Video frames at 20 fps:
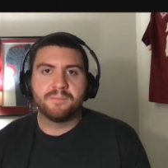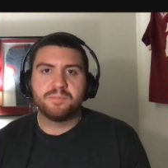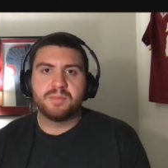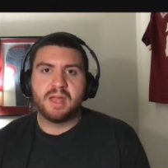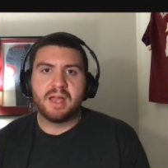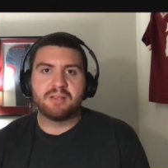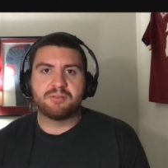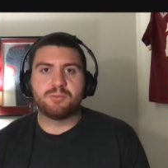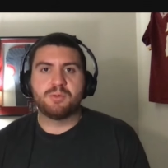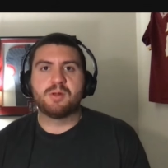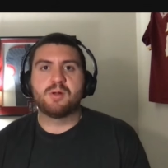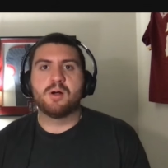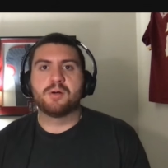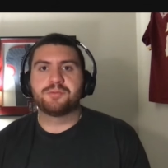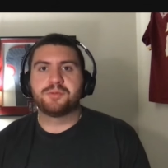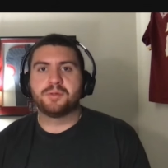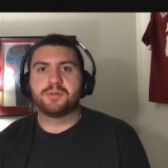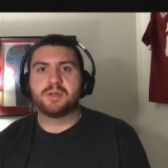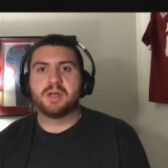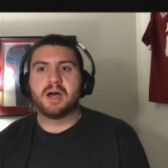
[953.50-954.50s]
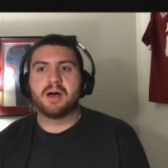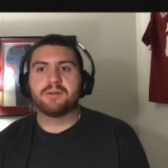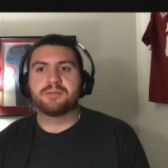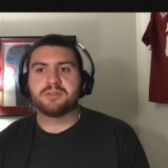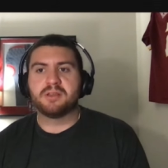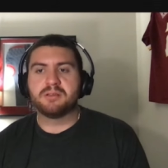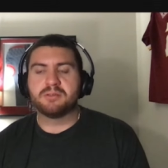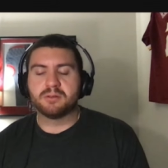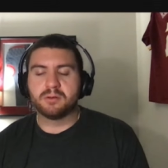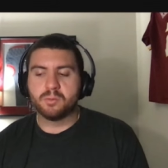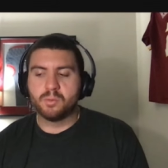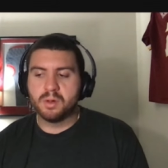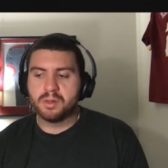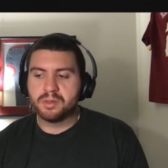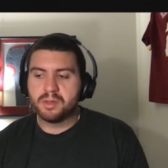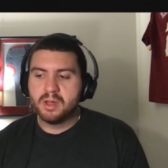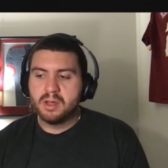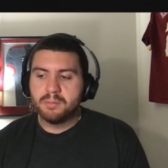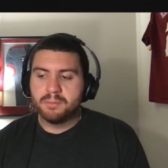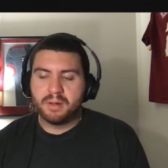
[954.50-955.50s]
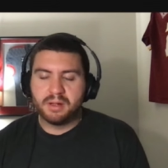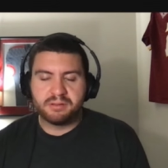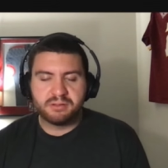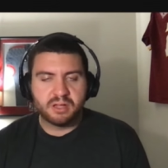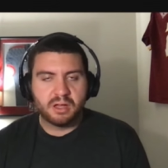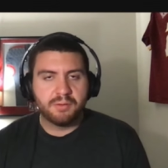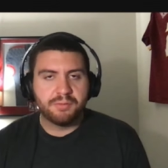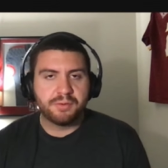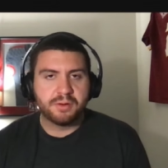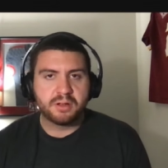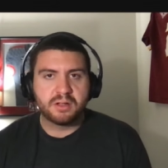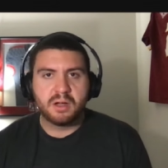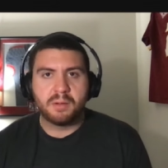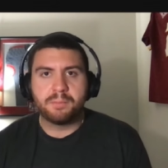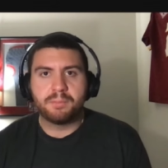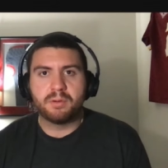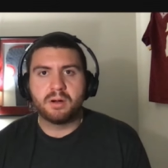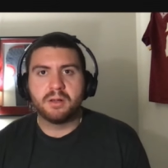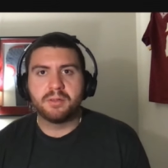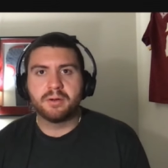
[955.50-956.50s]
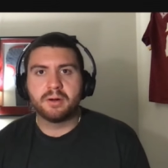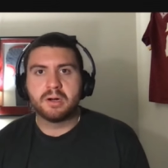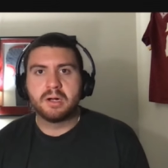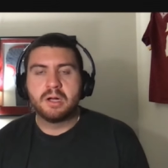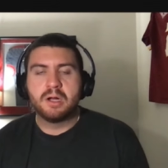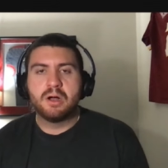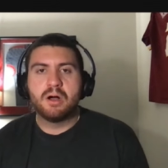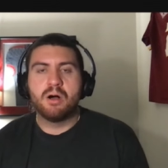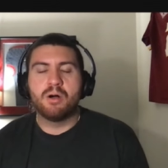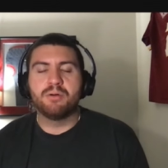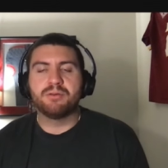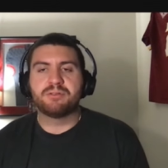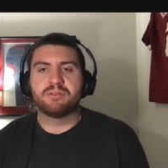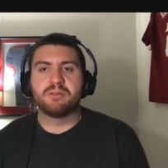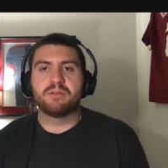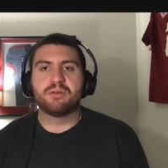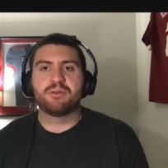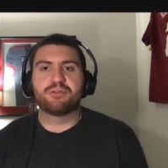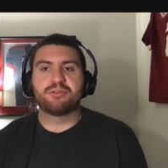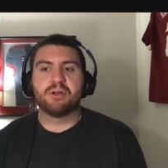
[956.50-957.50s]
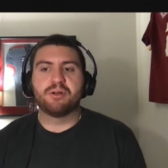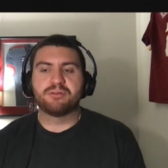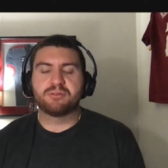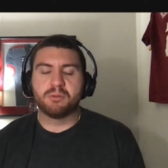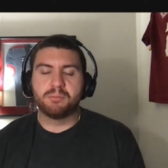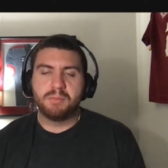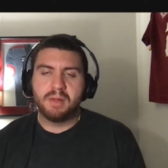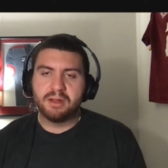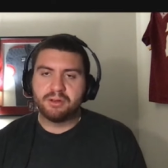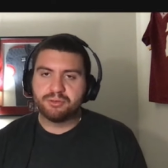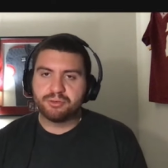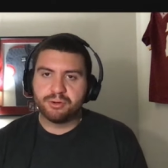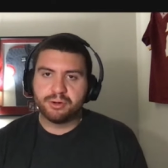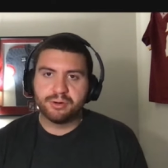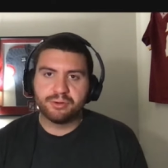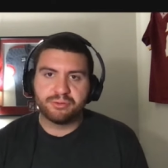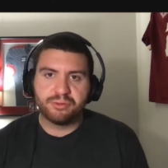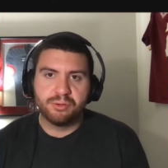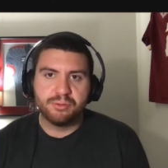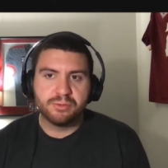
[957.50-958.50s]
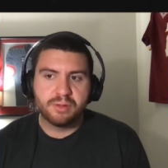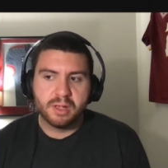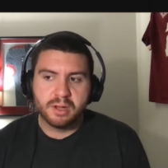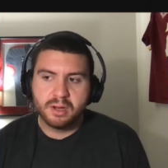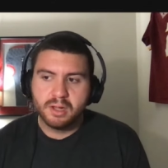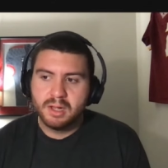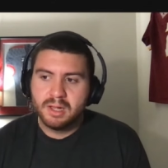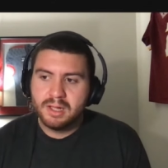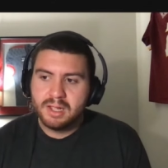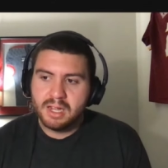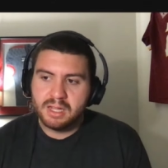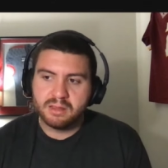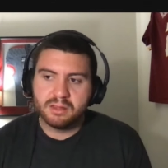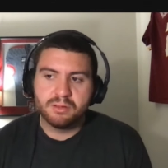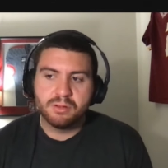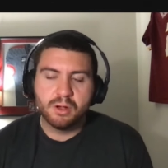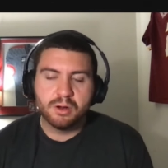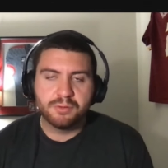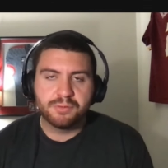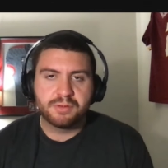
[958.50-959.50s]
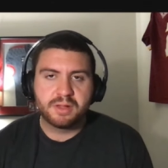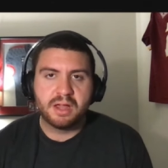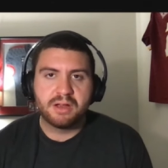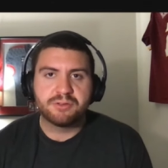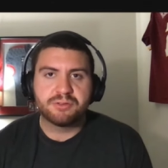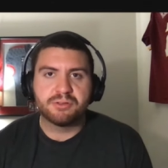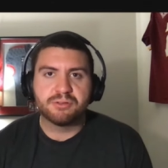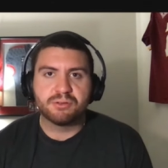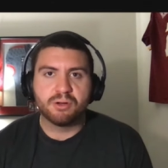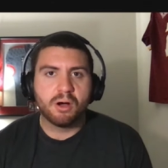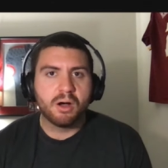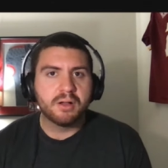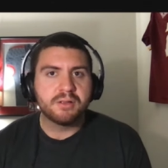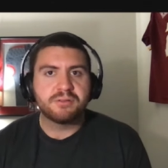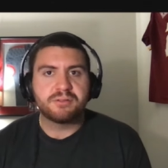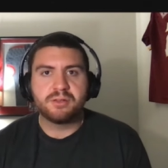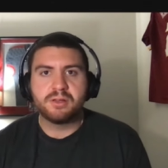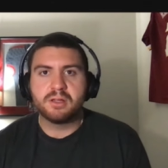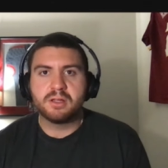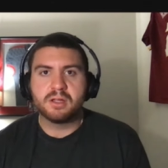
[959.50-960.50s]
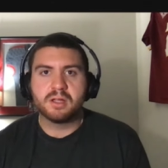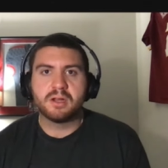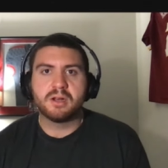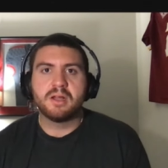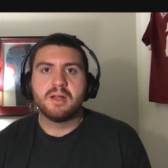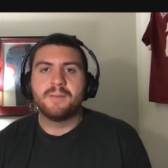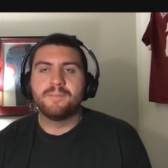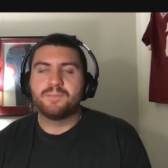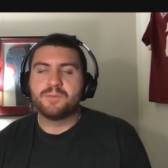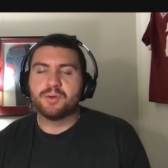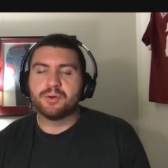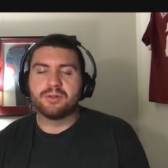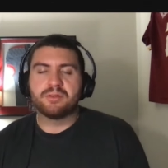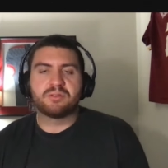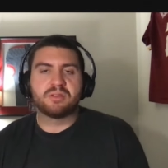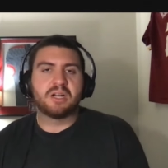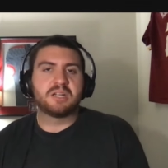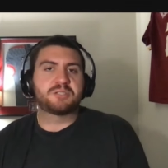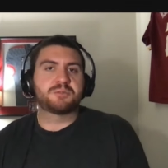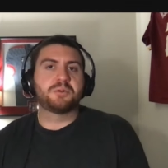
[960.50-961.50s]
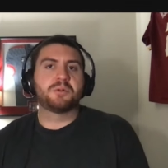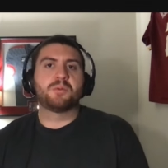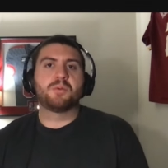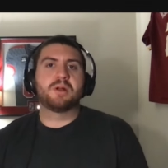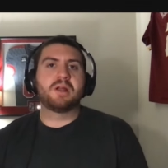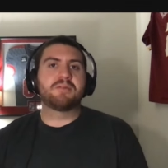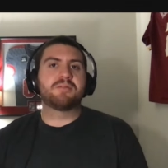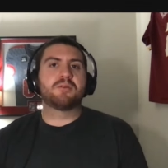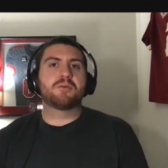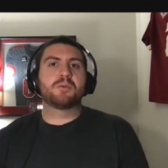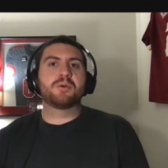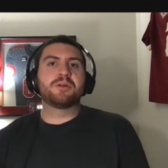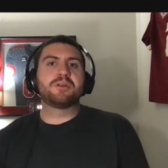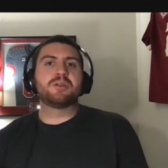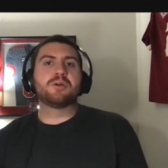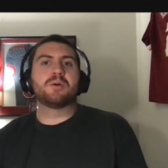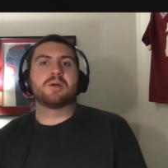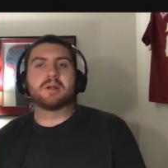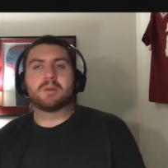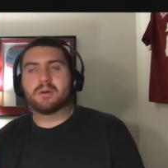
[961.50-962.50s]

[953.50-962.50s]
as we go throughout the offseason with myself and a couple other hosts of the show. So make sure you're tuned in, hit the notifications on so you can get you're in touch with whatever we're doing,